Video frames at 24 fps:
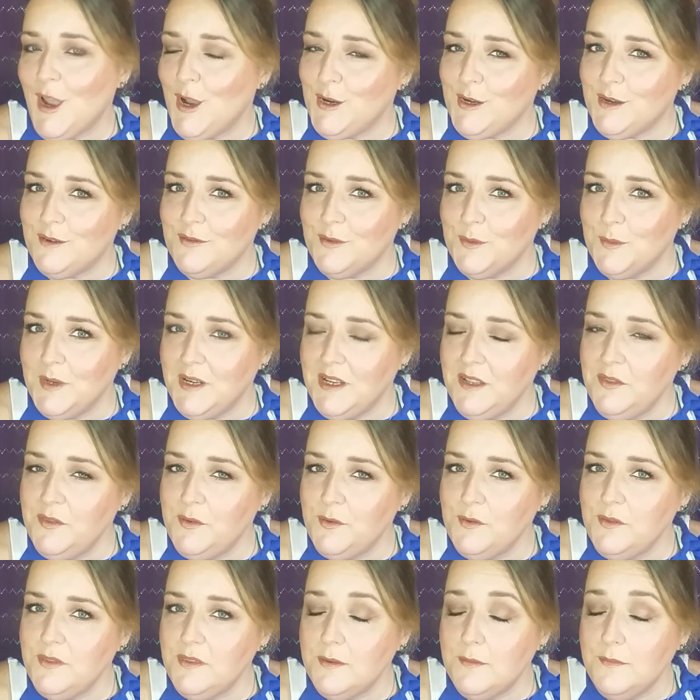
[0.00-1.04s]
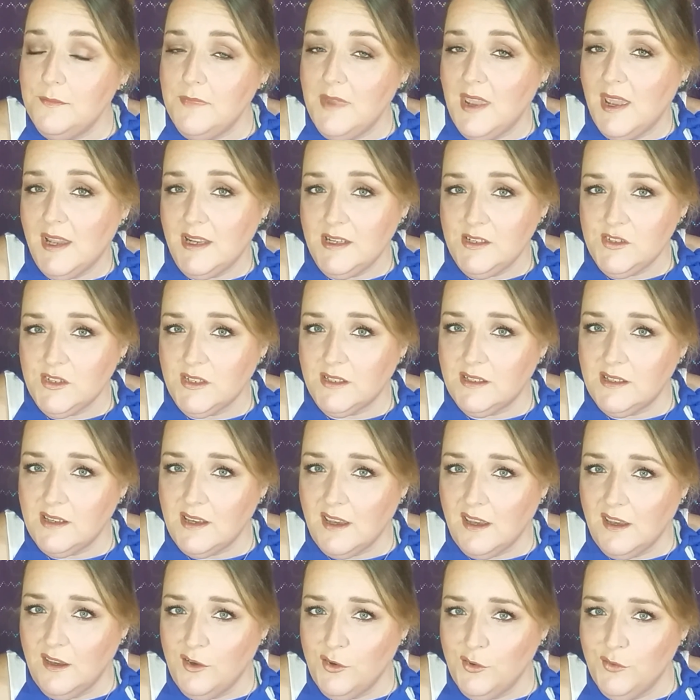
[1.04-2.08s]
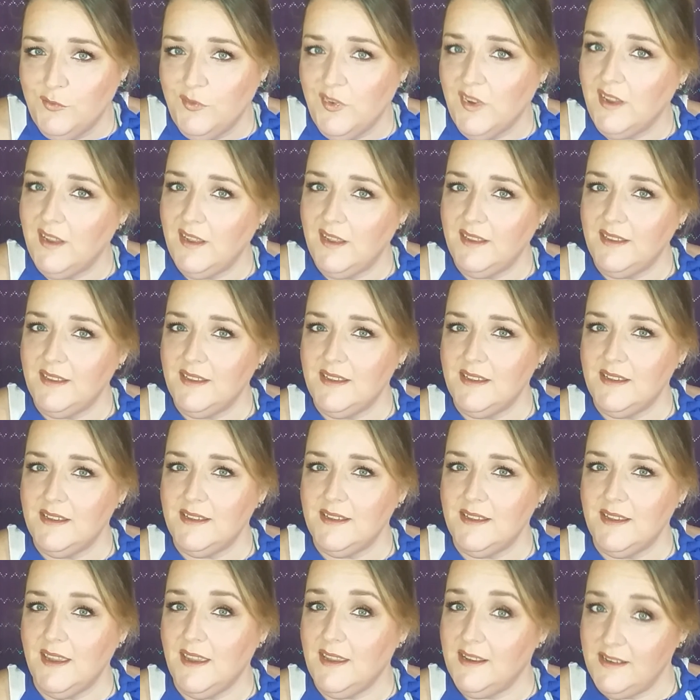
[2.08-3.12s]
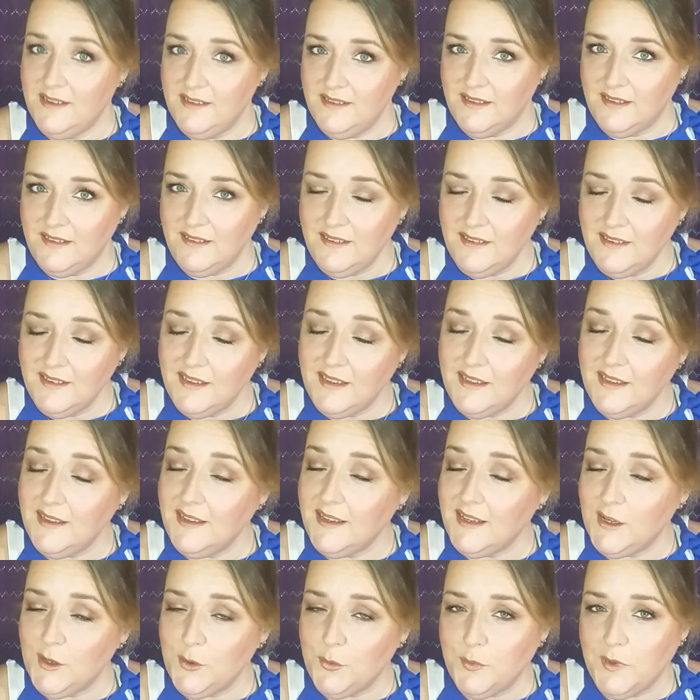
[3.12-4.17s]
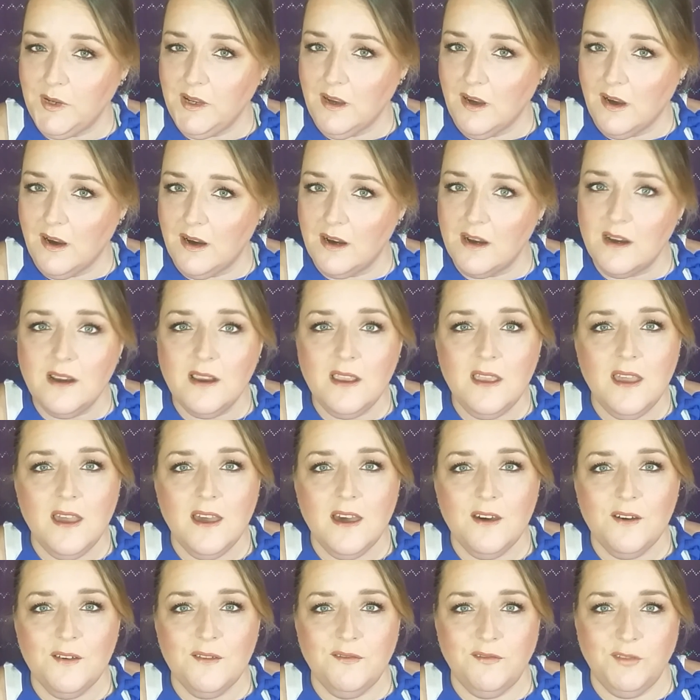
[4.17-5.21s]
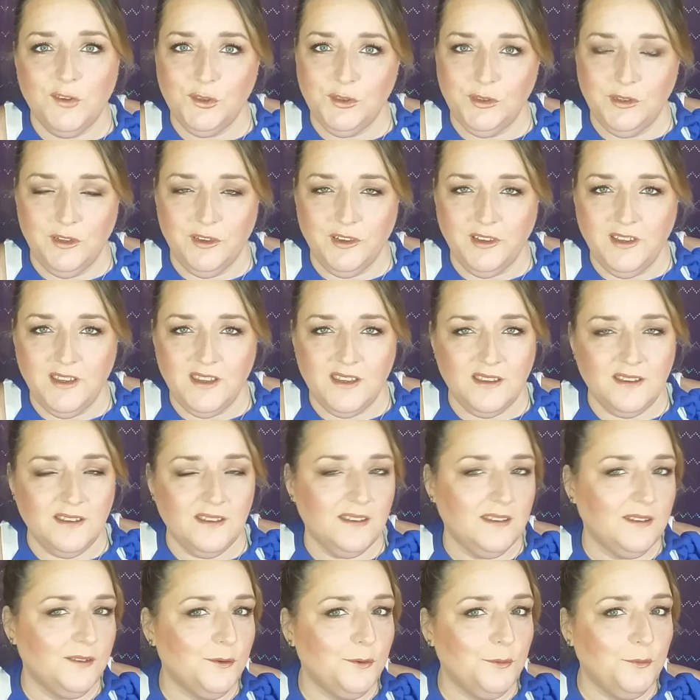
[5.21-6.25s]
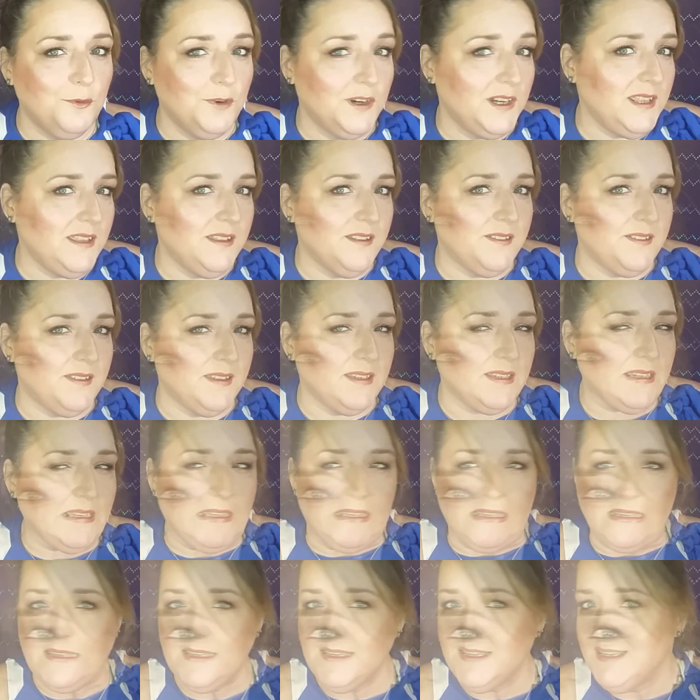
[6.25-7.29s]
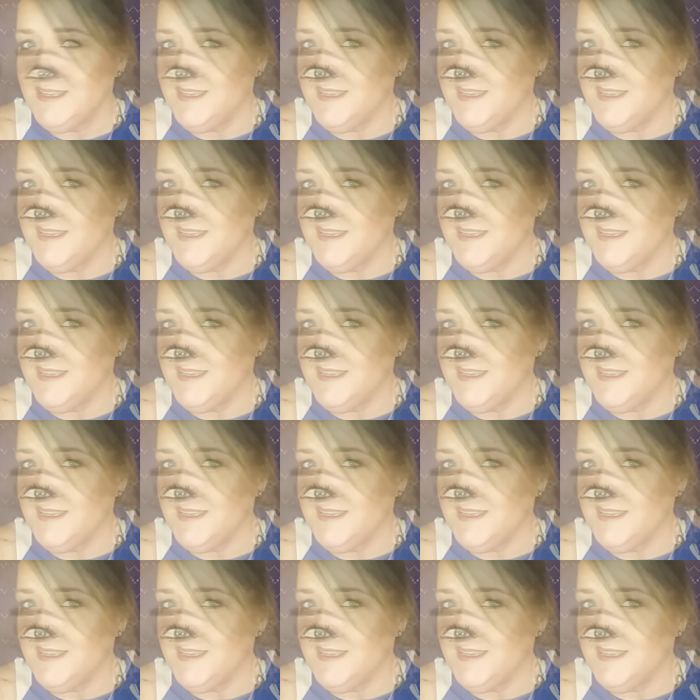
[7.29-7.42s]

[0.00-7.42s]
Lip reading: All right, everybody, through the magic of editing, here we are, full look. What do you think?